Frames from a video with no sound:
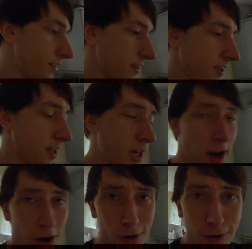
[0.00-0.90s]
to
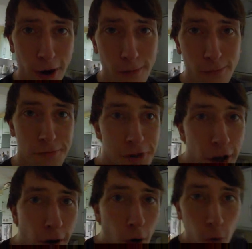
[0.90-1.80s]
get on up,
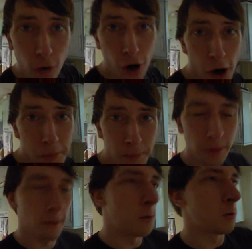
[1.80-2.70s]
get on up,
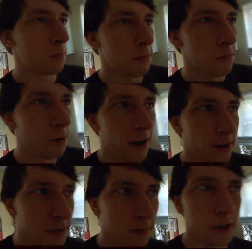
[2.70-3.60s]
or
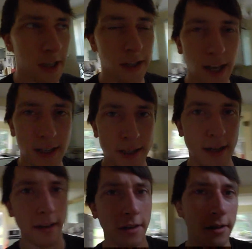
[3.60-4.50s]
whatever. We're going to get
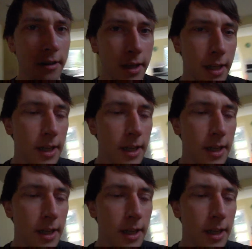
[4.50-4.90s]
to London